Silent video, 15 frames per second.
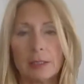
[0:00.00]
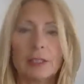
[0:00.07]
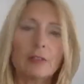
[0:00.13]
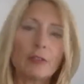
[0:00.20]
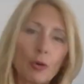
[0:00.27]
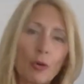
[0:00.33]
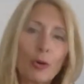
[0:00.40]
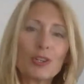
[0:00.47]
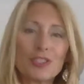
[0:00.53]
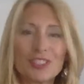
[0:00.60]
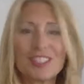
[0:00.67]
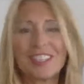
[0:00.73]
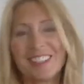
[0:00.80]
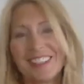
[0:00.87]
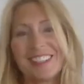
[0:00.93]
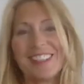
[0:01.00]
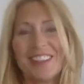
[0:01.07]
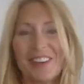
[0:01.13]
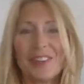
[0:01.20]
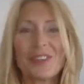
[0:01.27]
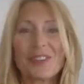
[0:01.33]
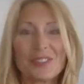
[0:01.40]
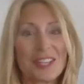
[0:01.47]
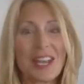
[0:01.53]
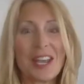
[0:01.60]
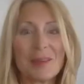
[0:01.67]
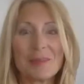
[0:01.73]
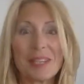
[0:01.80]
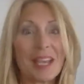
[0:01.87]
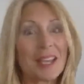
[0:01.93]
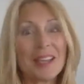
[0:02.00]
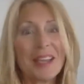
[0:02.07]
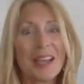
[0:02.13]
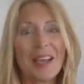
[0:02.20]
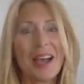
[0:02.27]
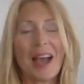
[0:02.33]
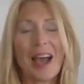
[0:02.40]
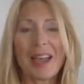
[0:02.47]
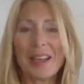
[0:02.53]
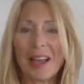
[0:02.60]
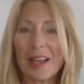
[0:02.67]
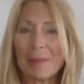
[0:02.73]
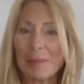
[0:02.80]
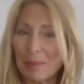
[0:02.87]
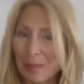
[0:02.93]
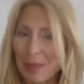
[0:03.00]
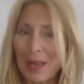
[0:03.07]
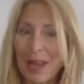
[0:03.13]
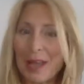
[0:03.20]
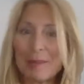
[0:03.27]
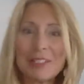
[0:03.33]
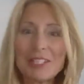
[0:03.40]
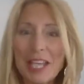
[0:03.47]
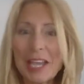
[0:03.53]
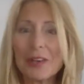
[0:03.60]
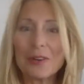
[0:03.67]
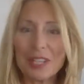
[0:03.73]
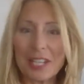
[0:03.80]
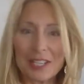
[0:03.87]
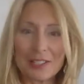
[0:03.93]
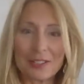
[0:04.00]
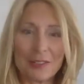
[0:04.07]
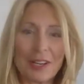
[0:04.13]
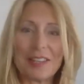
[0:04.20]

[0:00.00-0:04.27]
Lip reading: And of course, you know, there's times I'm a tango dancer.